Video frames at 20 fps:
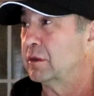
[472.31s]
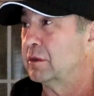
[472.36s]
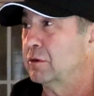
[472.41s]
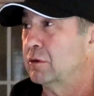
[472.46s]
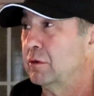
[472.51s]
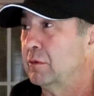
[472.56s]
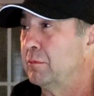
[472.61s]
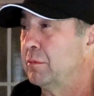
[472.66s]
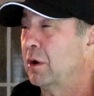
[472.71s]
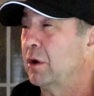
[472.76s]

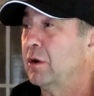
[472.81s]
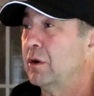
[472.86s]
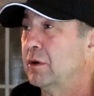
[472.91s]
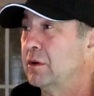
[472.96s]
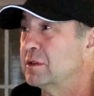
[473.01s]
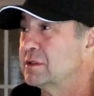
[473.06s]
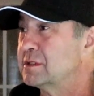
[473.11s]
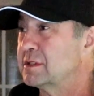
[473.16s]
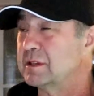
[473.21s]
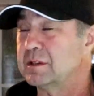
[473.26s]
2
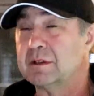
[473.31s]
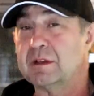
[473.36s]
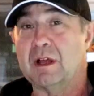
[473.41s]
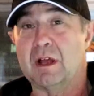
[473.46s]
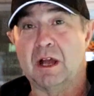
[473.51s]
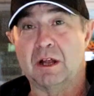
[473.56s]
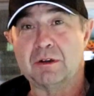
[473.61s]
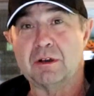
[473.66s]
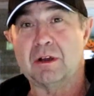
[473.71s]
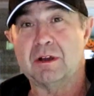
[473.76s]
burners
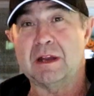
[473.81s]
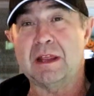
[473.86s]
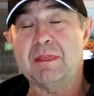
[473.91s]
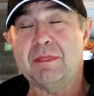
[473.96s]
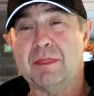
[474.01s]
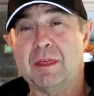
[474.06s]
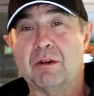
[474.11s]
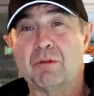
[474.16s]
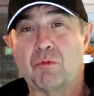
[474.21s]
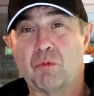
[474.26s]

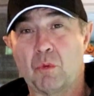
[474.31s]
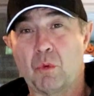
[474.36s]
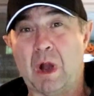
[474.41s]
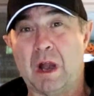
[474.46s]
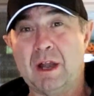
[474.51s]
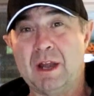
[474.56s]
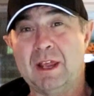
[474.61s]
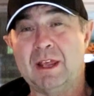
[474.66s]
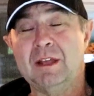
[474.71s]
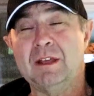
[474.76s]
underneath it
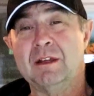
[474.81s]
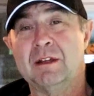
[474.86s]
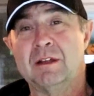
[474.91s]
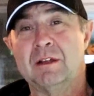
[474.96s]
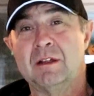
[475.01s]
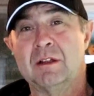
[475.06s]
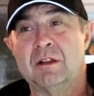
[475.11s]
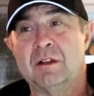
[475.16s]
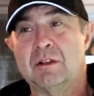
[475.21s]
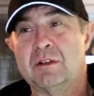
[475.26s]
running.
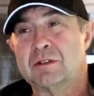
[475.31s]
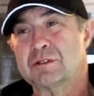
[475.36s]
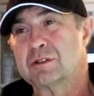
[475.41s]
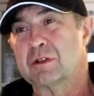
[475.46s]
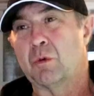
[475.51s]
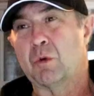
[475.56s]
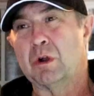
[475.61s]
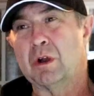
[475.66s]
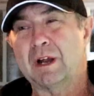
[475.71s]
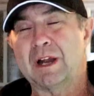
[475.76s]

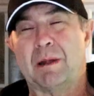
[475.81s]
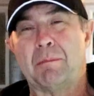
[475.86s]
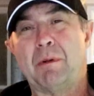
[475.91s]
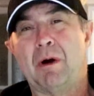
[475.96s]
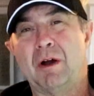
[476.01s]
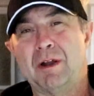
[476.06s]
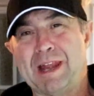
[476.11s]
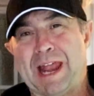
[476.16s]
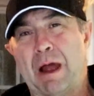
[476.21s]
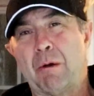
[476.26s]
So we're looking
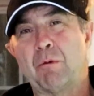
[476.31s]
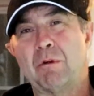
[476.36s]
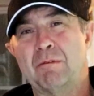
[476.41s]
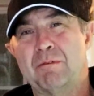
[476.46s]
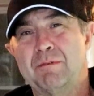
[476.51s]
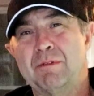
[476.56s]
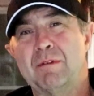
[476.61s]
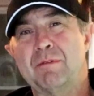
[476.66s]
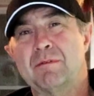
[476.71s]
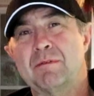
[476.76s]
about an hour and
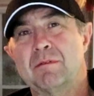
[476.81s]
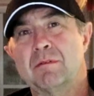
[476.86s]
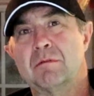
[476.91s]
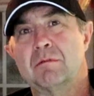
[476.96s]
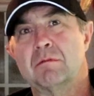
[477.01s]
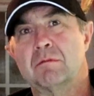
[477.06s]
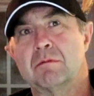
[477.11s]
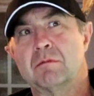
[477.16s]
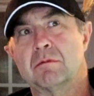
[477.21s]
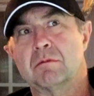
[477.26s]

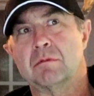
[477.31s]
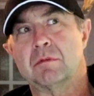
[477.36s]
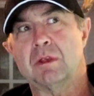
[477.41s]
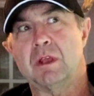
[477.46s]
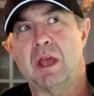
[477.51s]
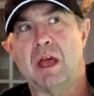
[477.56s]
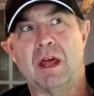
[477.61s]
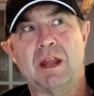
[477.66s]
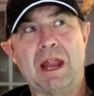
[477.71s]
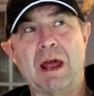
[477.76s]

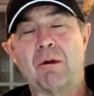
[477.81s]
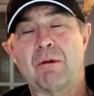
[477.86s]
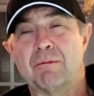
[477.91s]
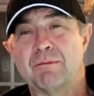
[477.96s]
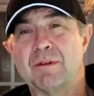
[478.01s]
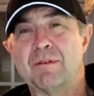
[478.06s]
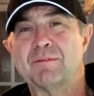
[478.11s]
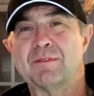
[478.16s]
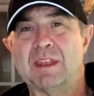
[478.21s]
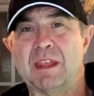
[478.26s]

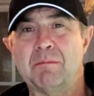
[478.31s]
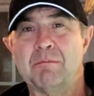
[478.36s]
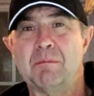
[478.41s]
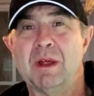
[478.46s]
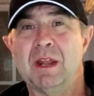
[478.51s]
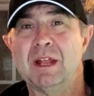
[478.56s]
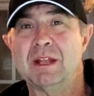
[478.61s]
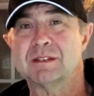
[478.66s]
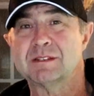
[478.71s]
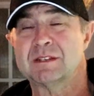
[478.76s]
15
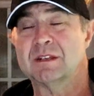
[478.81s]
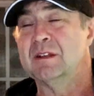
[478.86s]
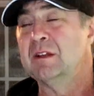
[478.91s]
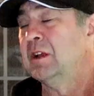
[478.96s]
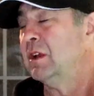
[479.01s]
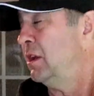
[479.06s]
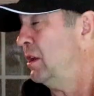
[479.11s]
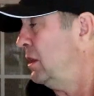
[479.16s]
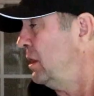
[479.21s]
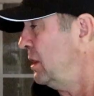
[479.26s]
minutes.
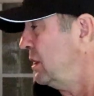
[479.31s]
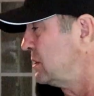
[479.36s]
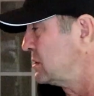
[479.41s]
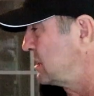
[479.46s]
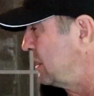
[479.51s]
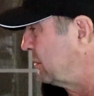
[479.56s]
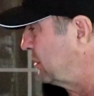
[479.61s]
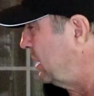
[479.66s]
So I'm